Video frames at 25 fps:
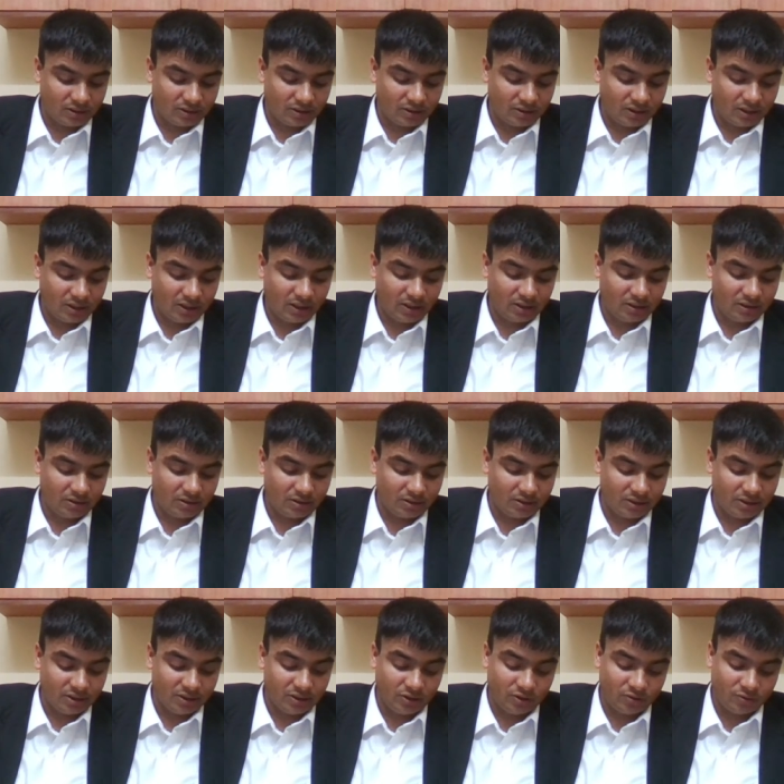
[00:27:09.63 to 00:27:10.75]
They can
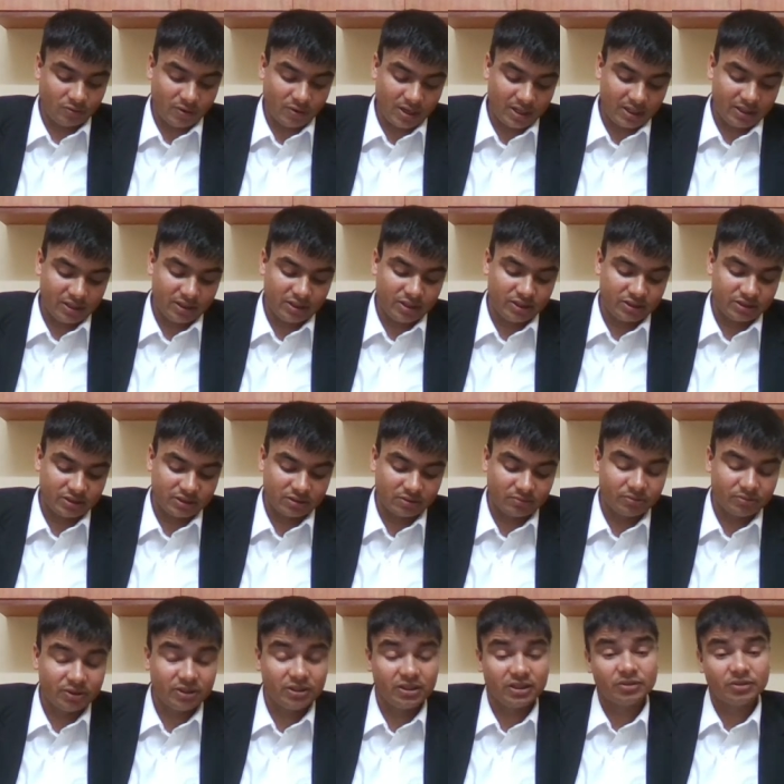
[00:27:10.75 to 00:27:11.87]
require and
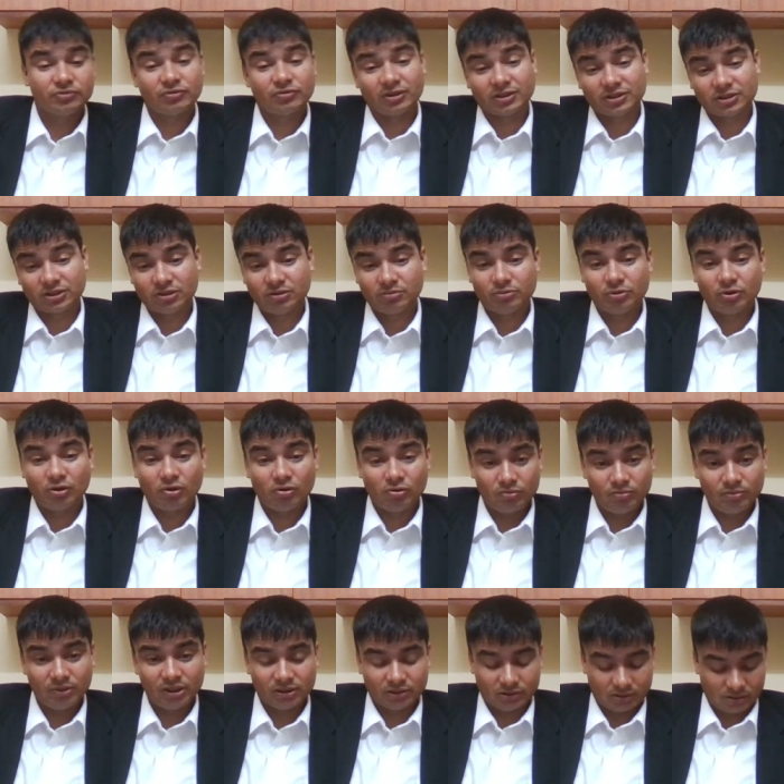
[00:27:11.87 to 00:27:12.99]
discovery inspection of
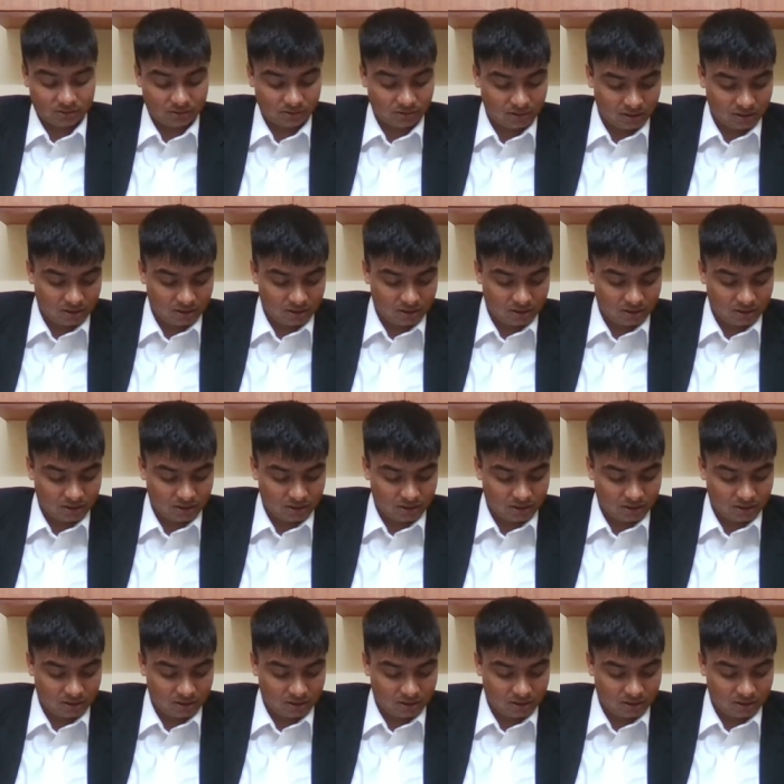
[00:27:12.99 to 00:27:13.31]
documents,